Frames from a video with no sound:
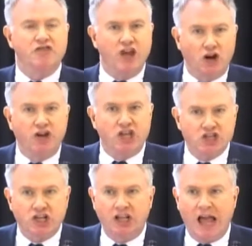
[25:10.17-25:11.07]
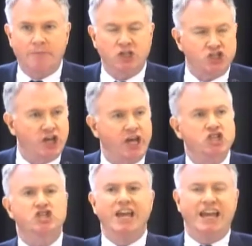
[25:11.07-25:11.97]
There is climate
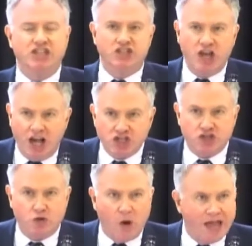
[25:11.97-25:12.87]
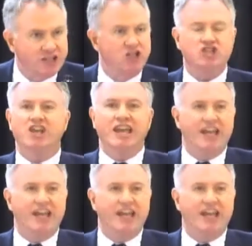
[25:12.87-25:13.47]
change. It does threaten us.